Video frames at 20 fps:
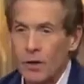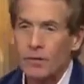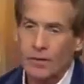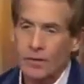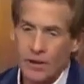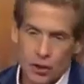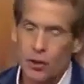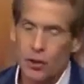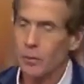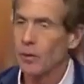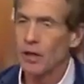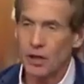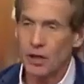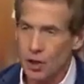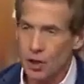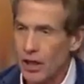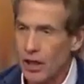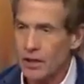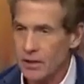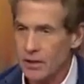He should have been
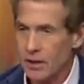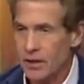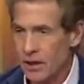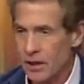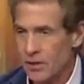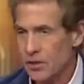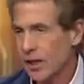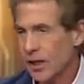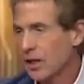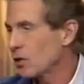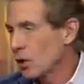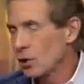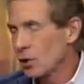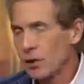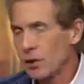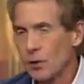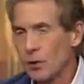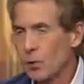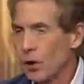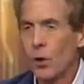ejected yesterday.
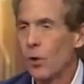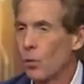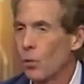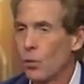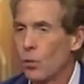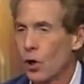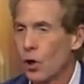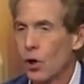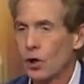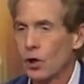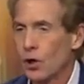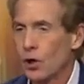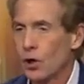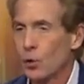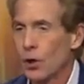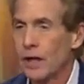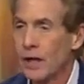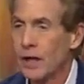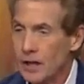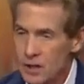Clearly, we would all agree,